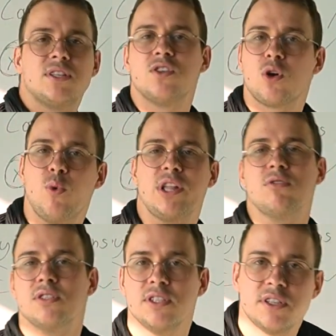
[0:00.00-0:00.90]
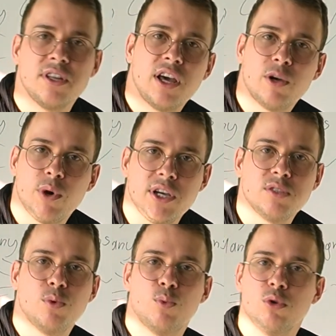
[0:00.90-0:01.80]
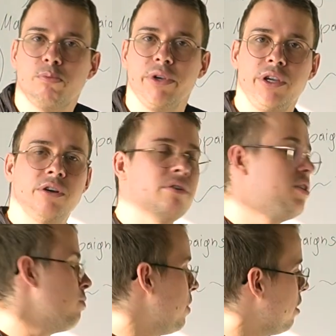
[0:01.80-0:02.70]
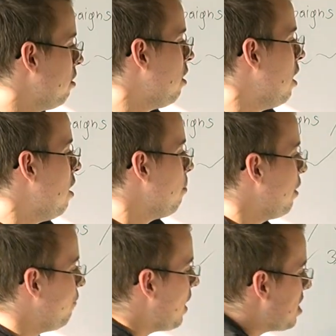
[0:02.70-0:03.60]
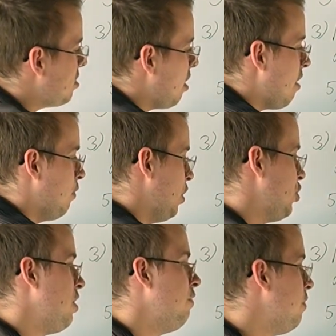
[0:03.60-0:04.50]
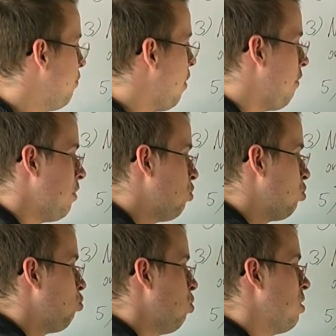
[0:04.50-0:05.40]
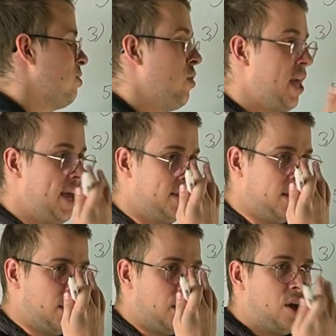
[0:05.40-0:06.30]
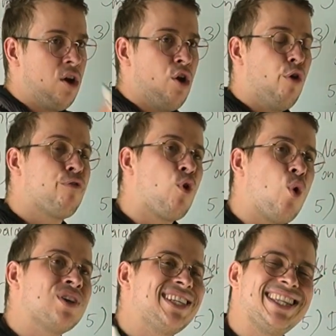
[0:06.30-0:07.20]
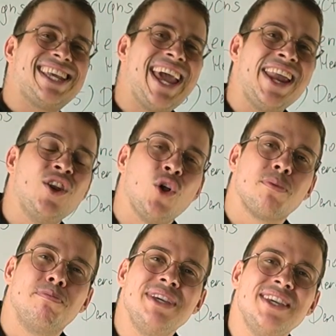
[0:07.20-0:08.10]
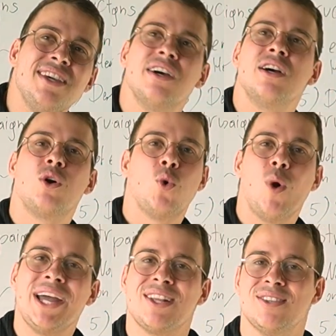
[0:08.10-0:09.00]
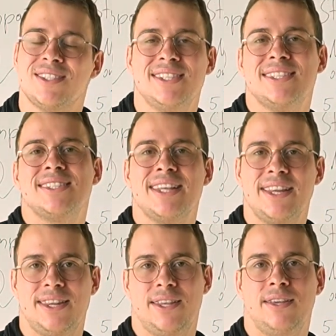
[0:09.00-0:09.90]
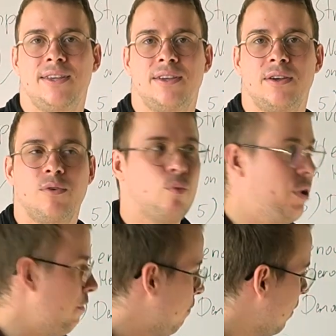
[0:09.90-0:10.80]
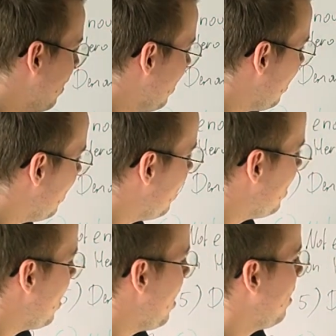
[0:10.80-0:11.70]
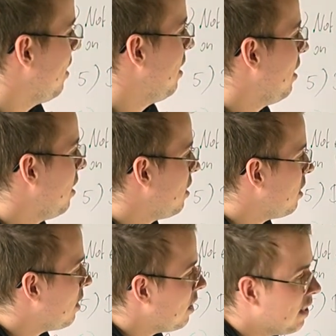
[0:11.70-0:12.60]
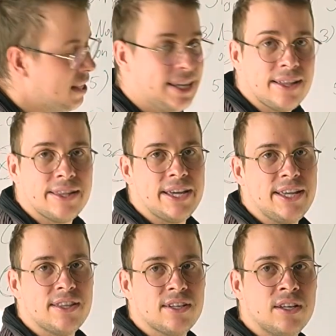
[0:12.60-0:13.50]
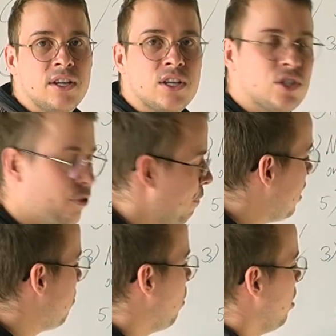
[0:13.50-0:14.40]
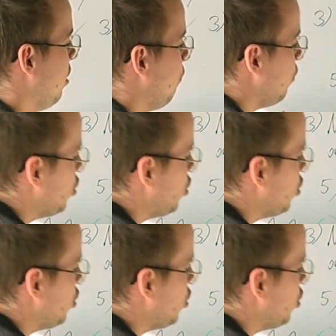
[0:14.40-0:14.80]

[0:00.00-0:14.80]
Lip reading: not quite consistent, otherwise we wouldn't be here on this video. But if that's your average, even if you have a good ROAS on that, of course it cannot be quite consistent with that little data. So think about it. If you